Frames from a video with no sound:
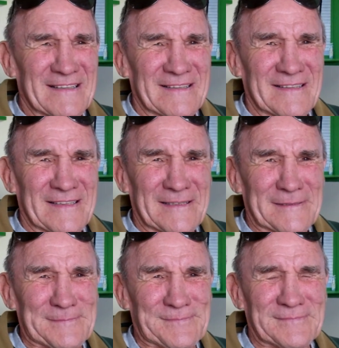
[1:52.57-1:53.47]
And
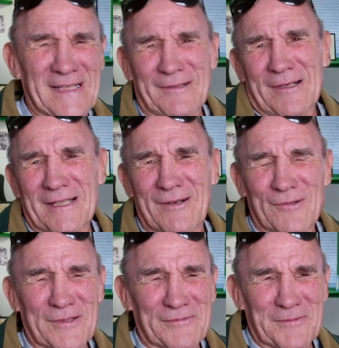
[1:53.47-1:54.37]
anyway, it
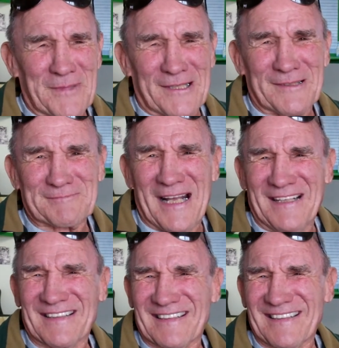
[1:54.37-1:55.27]
all went from there.
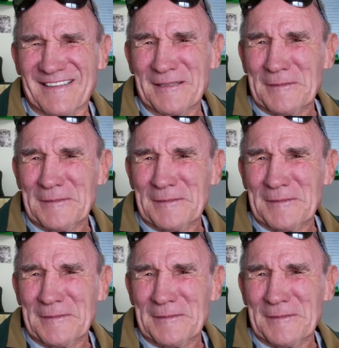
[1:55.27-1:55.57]
So